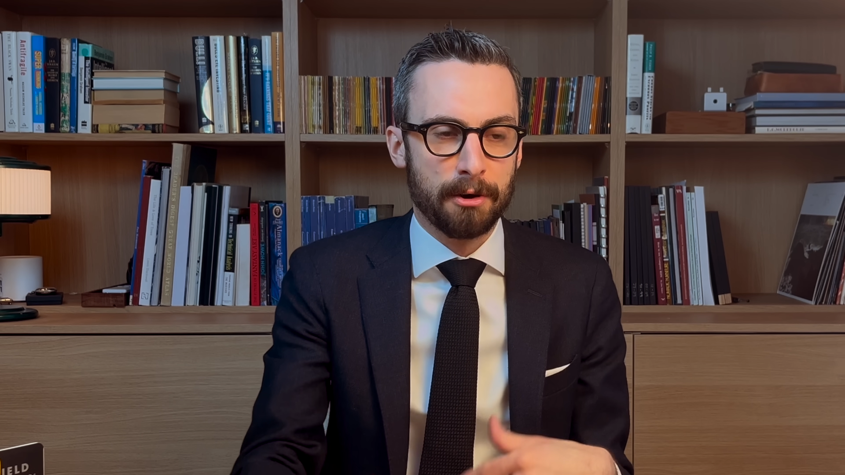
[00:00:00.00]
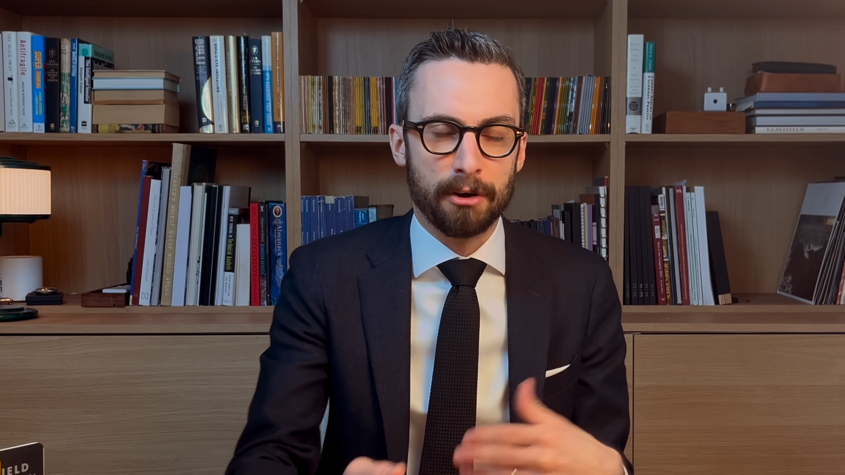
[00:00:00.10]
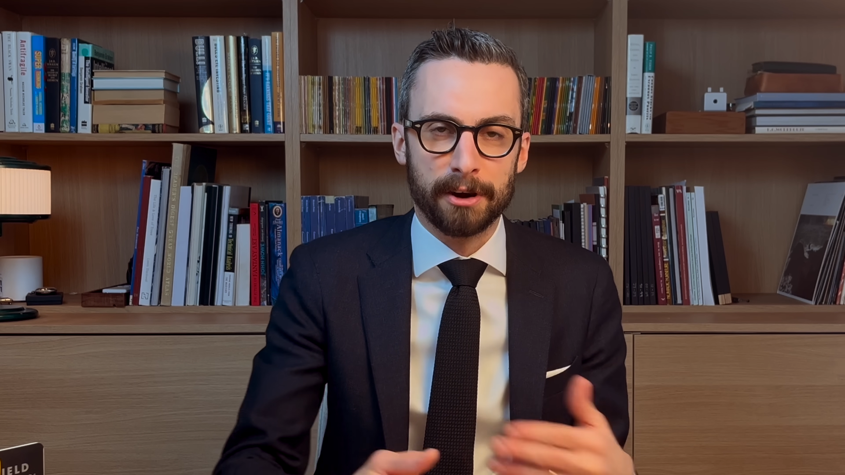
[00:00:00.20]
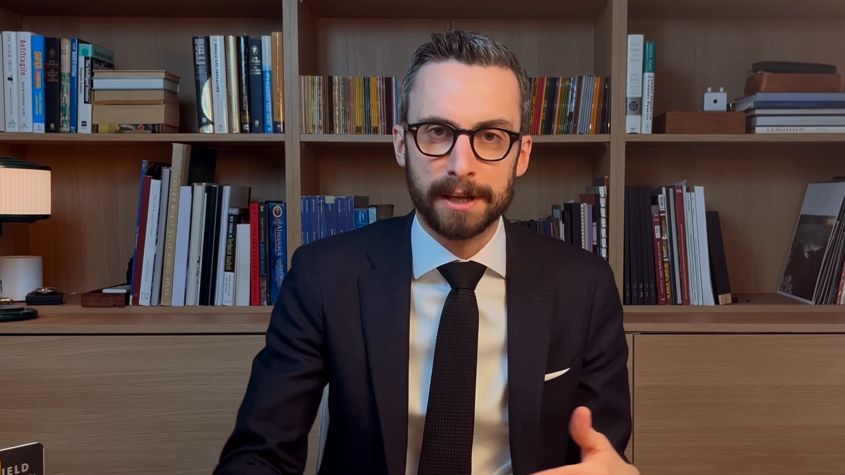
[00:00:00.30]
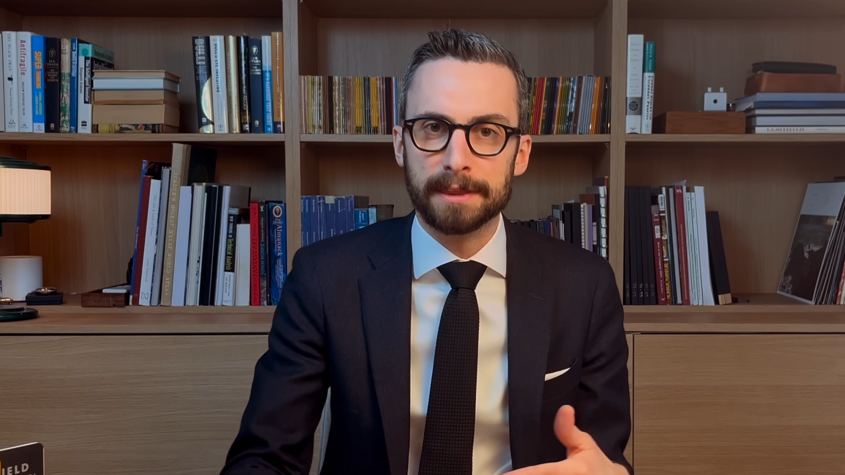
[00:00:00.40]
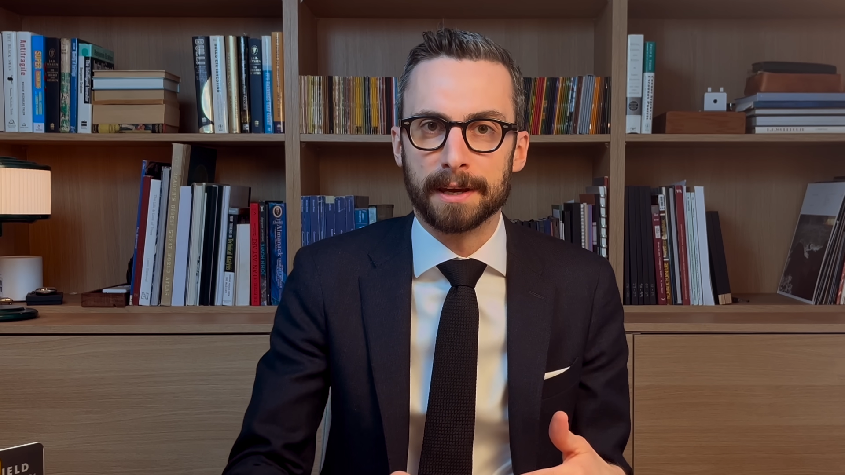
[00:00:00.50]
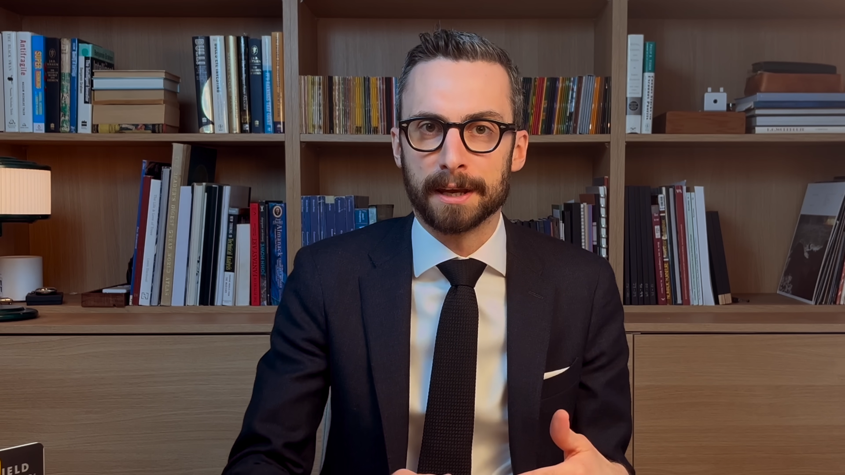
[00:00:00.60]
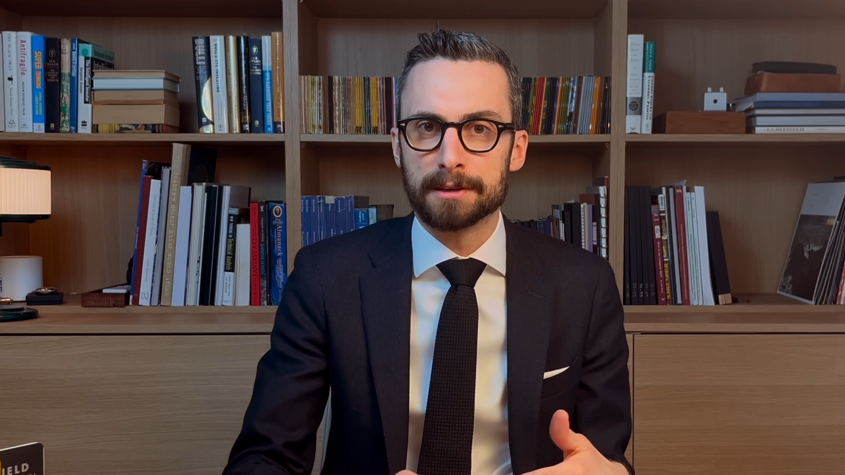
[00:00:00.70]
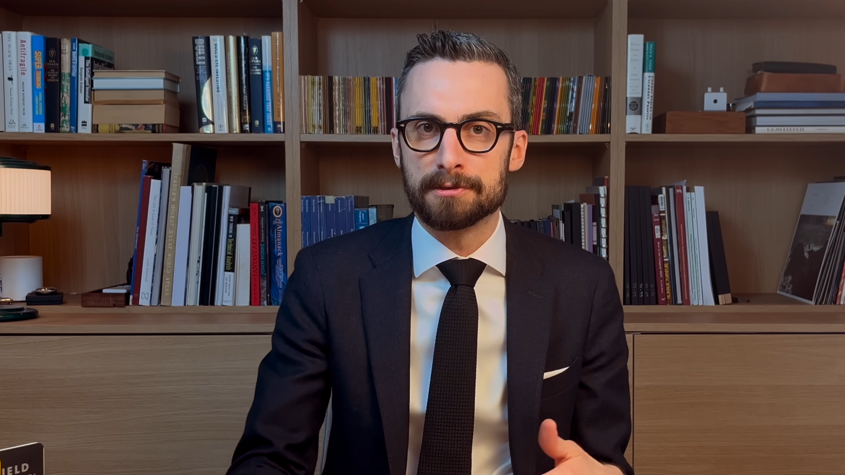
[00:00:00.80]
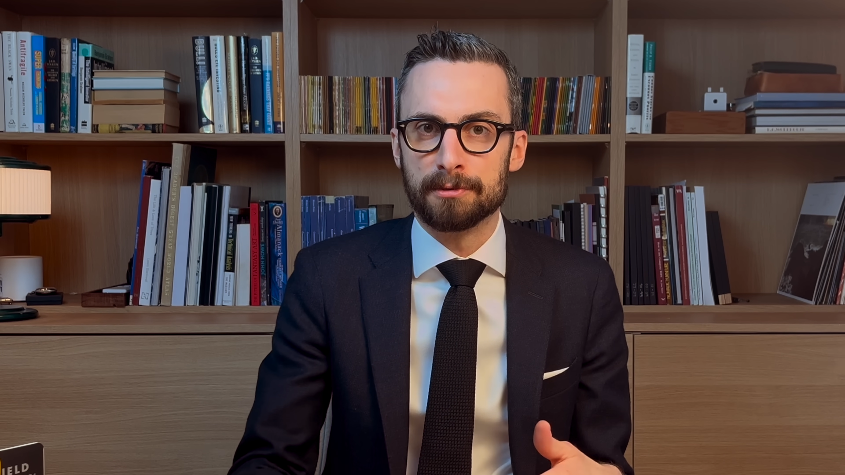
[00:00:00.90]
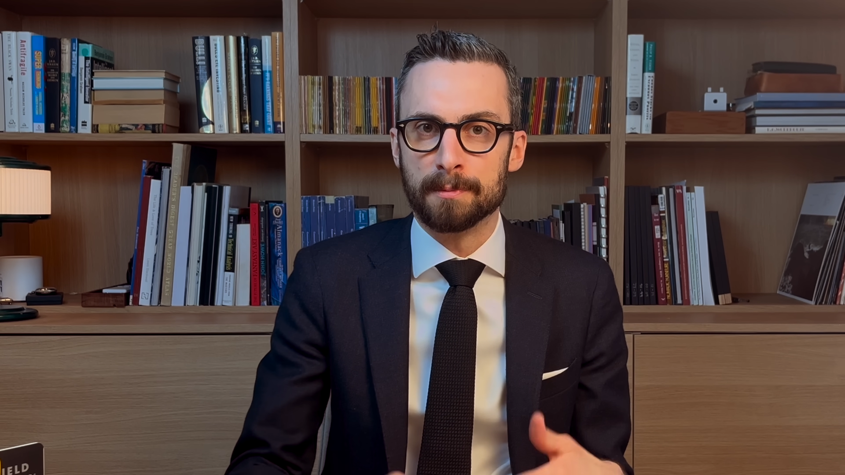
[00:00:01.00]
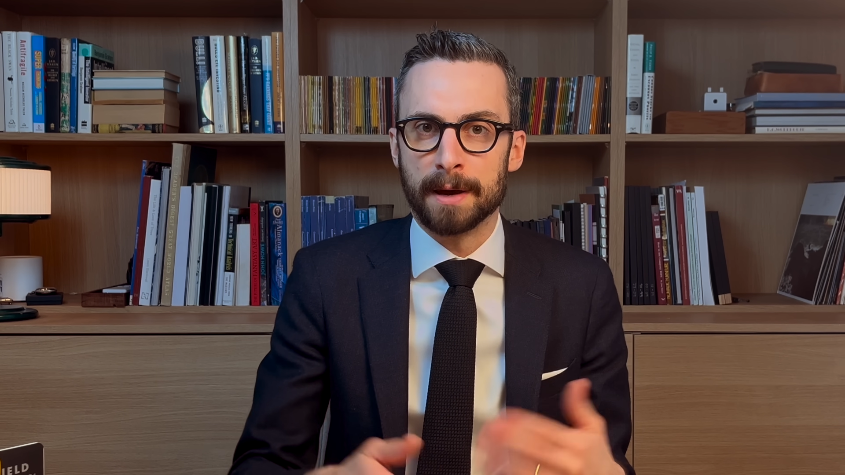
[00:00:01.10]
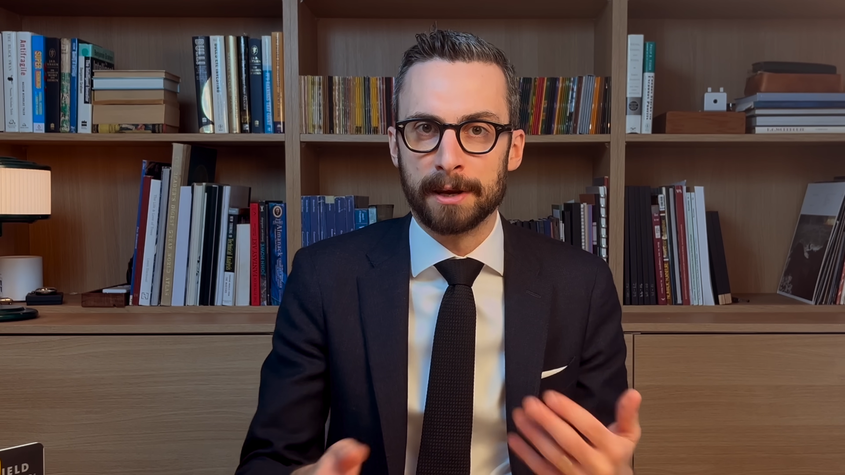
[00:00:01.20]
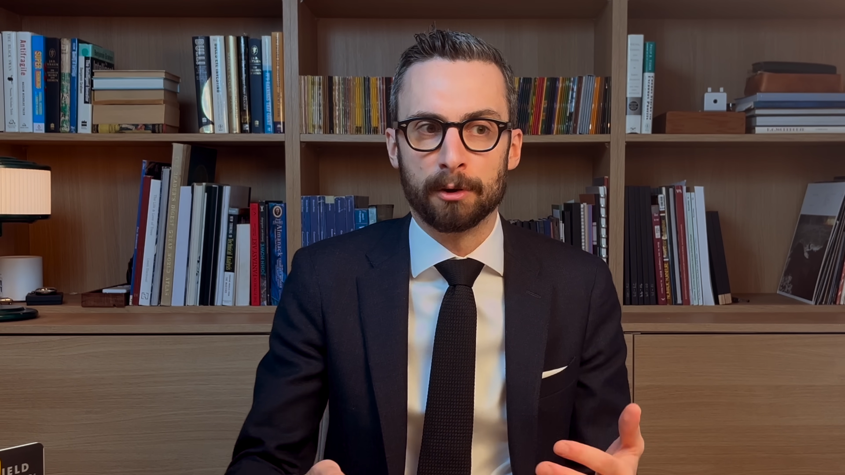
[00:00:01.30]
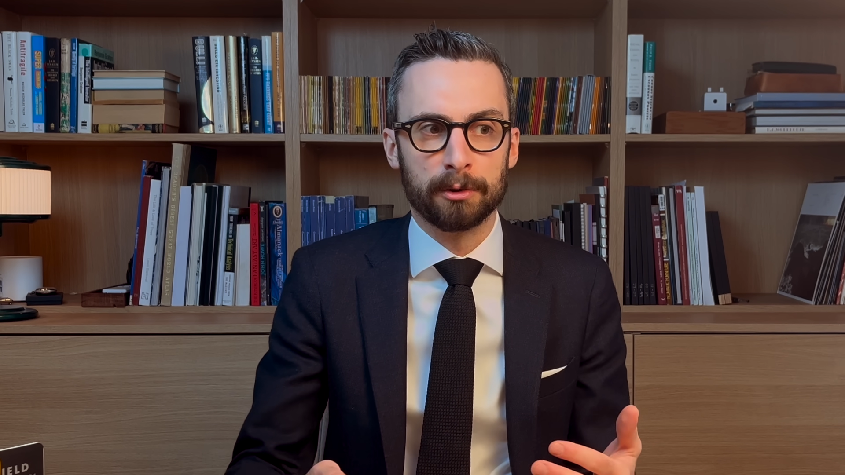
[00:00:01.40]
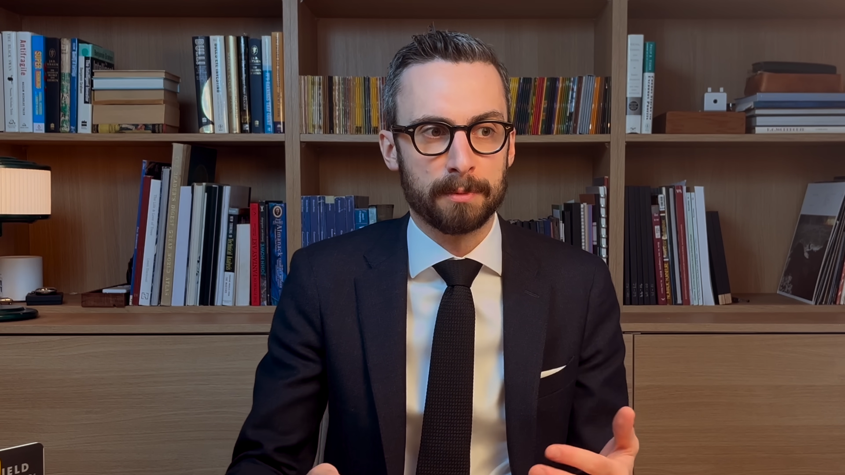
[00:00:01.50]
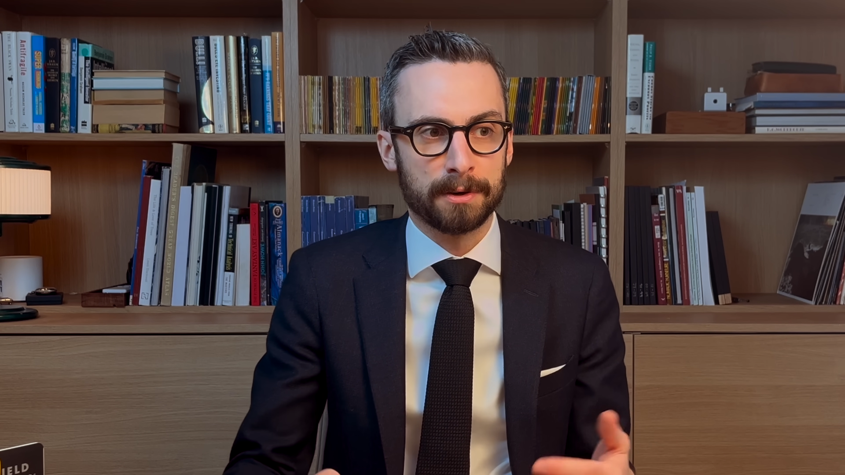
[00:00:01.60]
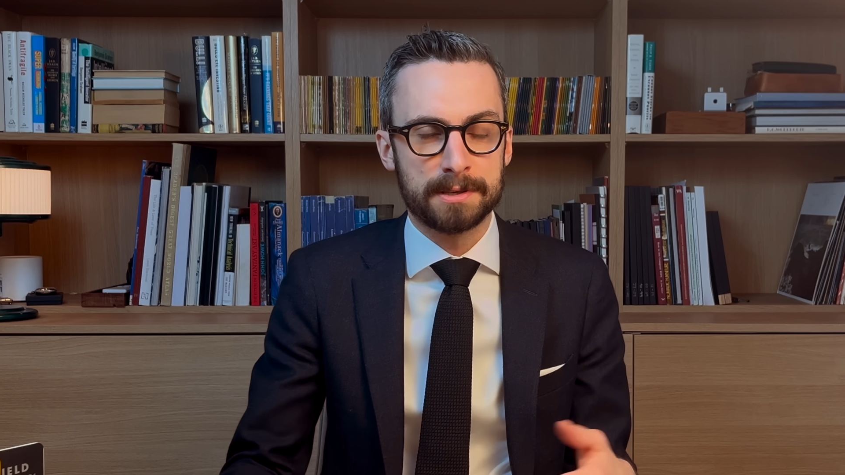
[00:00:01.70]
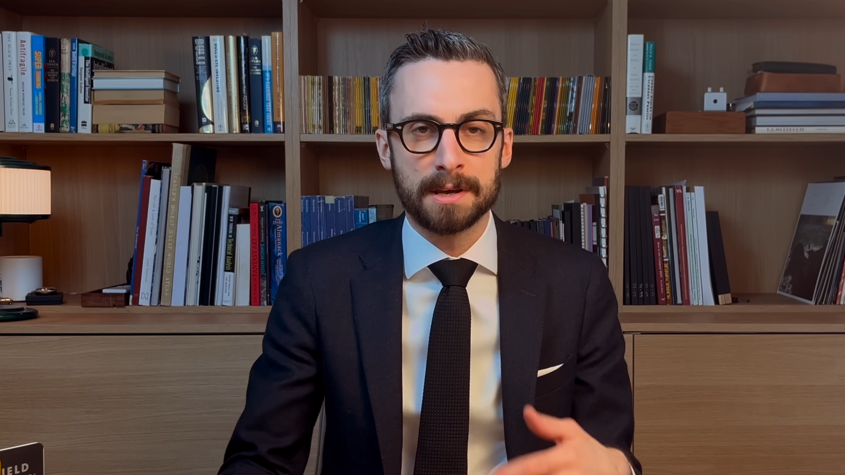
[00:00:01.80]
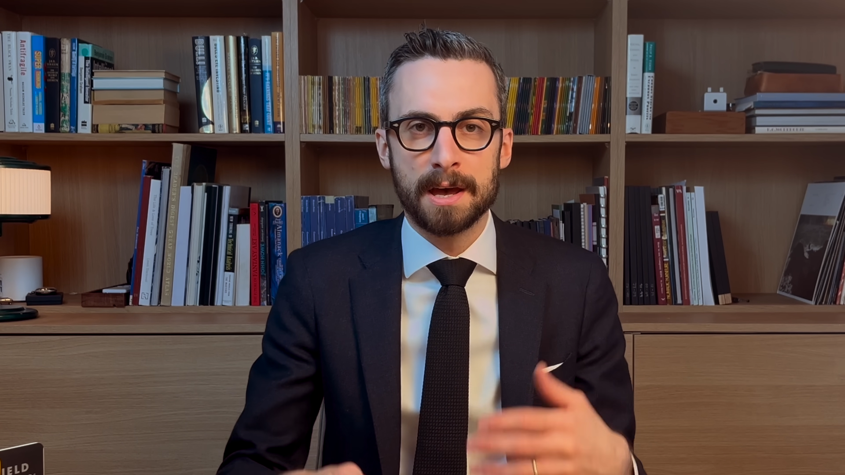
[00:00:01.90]
or an index to my
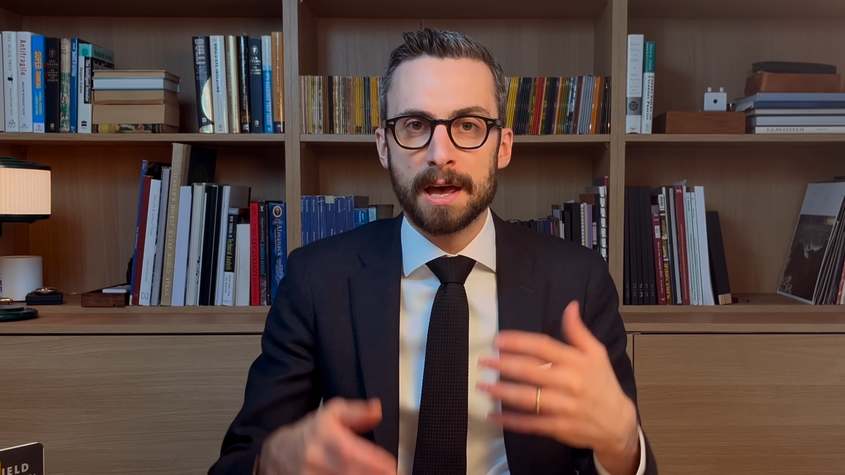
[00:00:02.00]
notebooks.